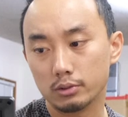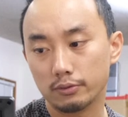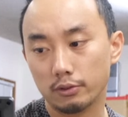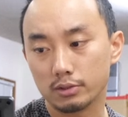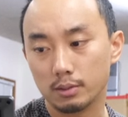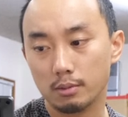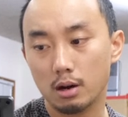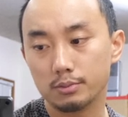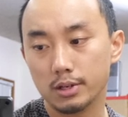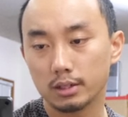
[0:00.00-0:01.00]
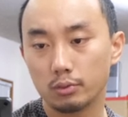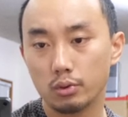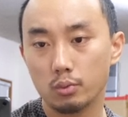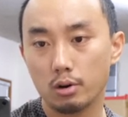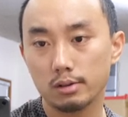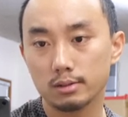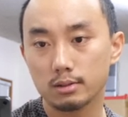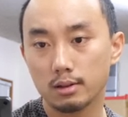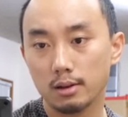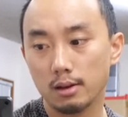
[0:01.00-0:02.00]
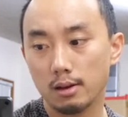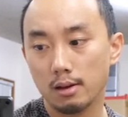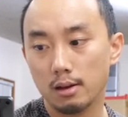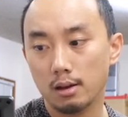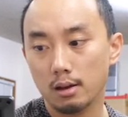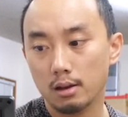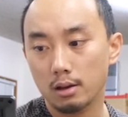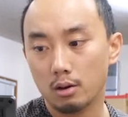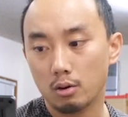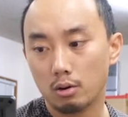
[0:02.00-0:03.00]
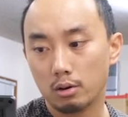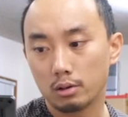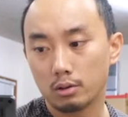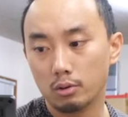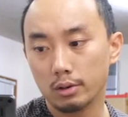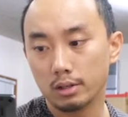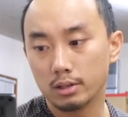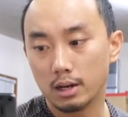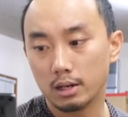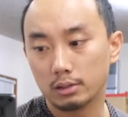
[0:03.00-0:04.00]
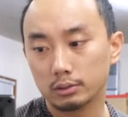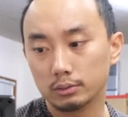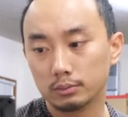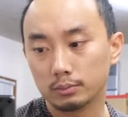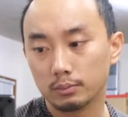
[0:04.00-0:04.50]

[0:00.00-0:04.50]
for some object that we want, or going down